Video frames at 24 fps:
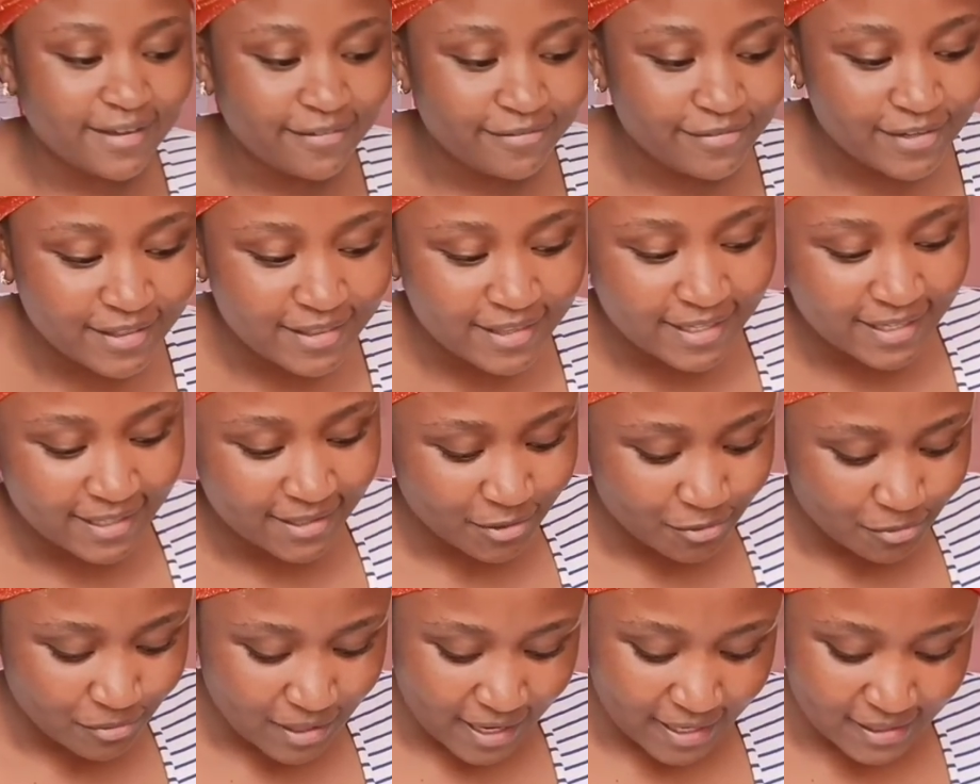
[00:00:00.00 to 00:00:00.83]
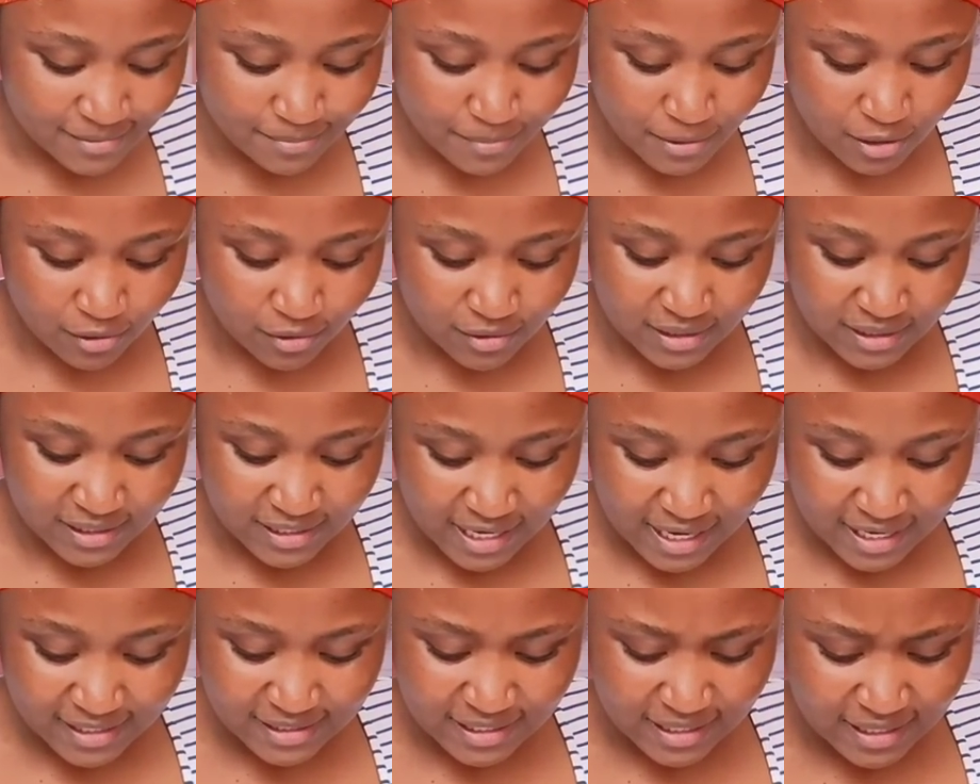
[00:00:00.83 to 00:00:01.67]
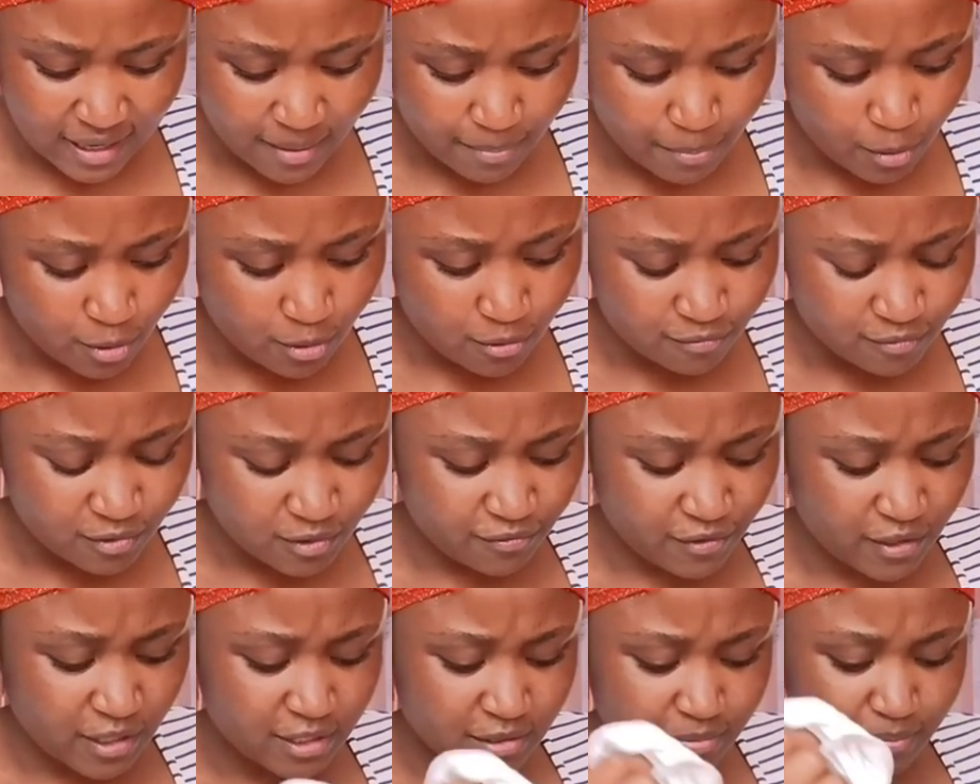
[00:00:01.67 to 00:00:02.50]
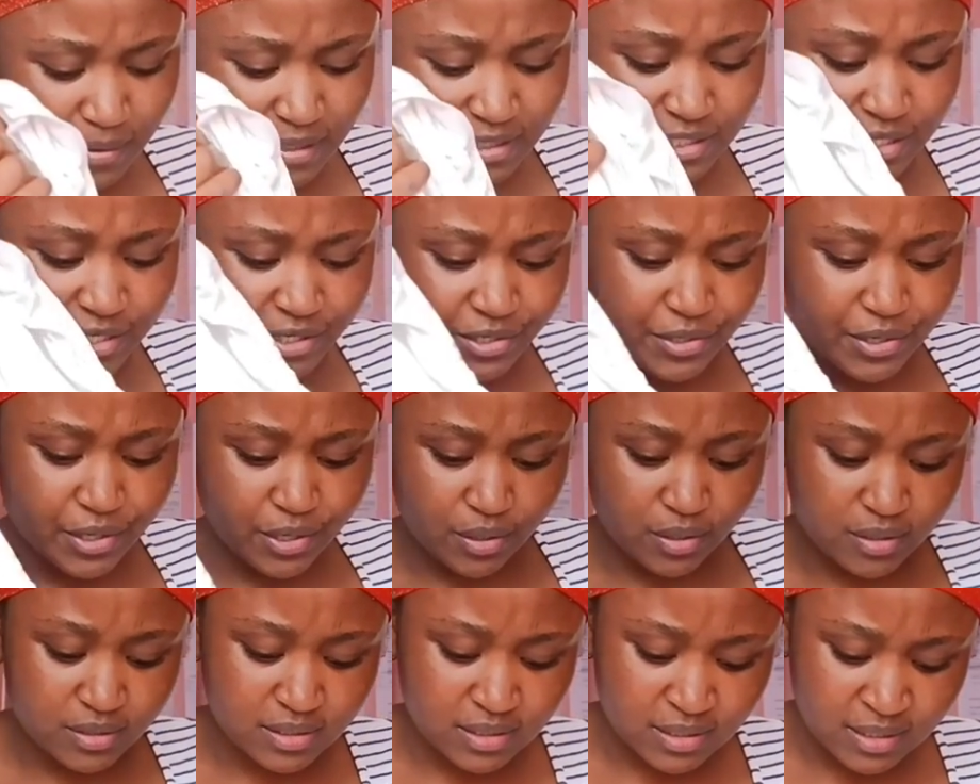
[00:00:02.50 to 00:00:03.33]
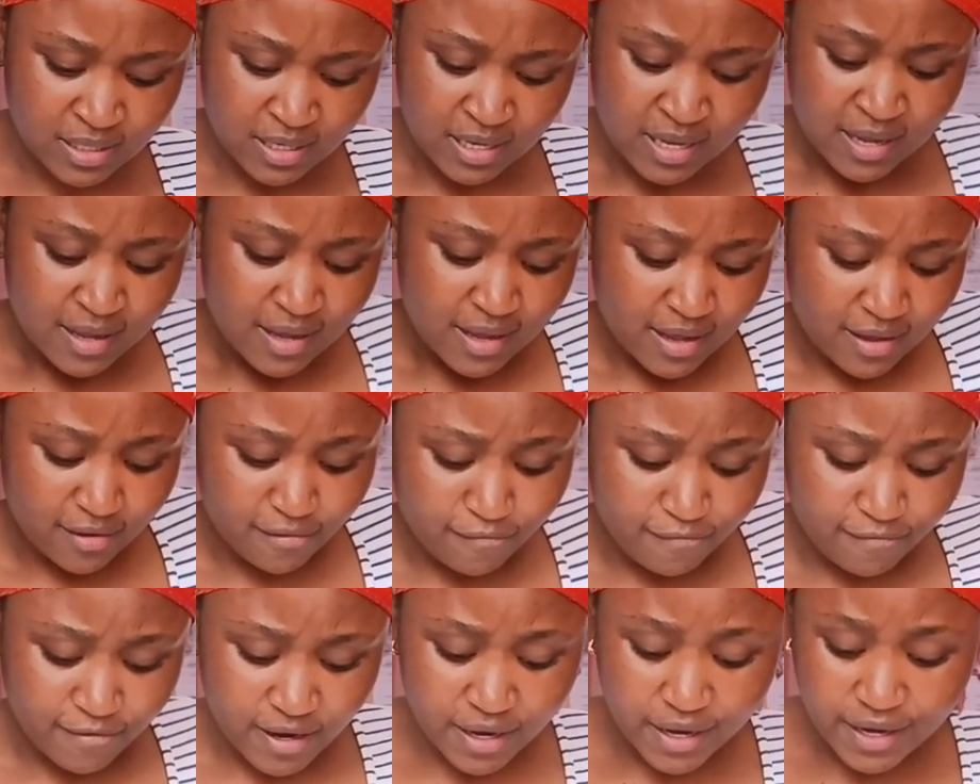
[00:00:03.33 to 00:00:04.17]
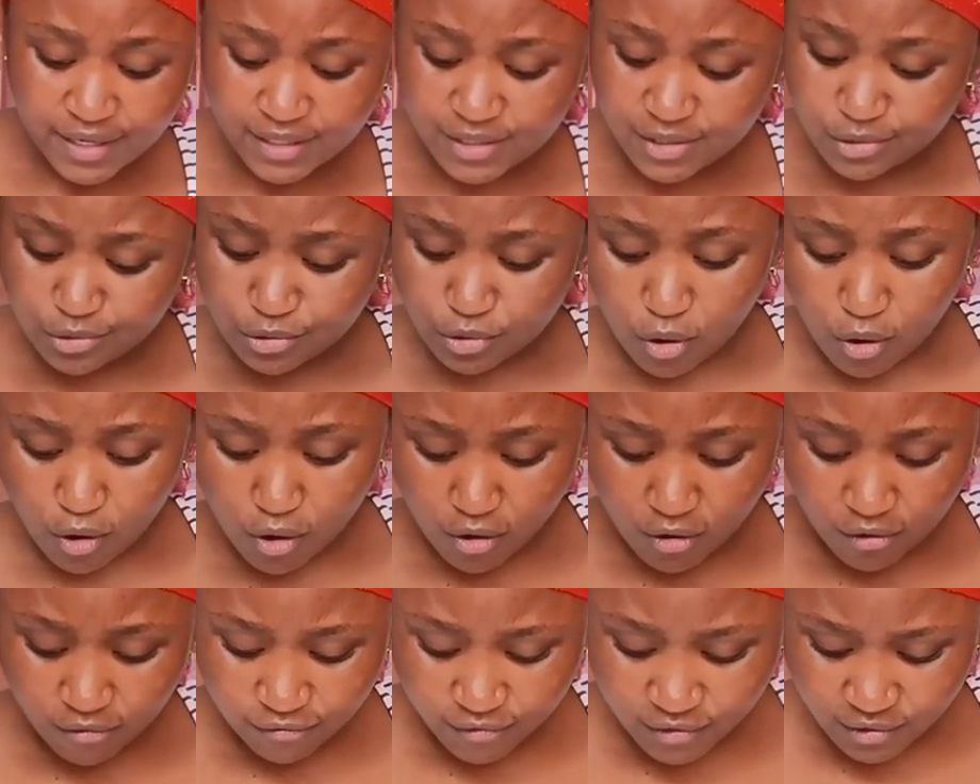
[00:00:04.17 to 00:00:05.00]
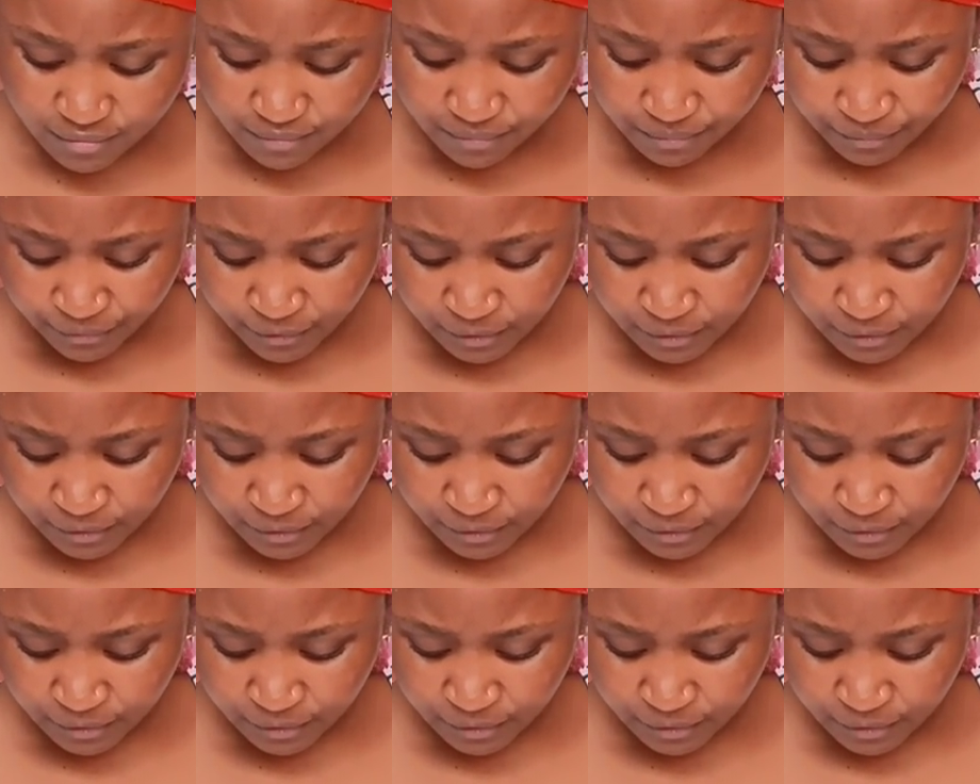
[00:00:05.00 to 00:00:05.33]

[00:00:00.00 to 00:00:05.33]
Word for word: everything you guys because it has a couple of different materials and very soft